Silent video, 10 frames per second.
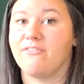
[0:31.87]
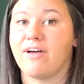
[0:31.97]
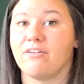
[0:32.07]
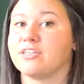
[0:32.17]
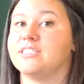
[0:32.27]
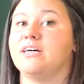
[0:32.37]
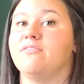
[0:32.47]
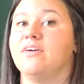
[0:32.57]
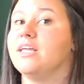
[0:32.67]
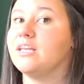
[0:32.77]
found
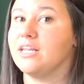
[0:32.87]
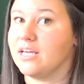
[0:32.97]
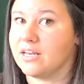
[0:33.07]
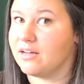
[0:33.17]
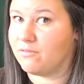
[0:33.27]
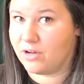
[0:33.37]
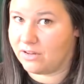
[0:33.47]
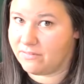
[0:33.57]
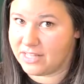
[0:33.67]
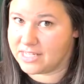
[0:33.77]
herself in need of one
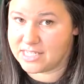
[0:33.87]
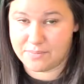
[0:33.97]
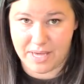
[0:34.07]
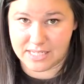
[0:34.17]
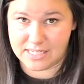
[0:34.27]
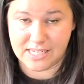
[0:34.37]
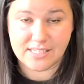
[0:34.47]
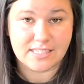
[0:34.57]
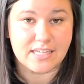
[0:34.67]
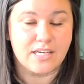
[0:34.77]
of these spaces.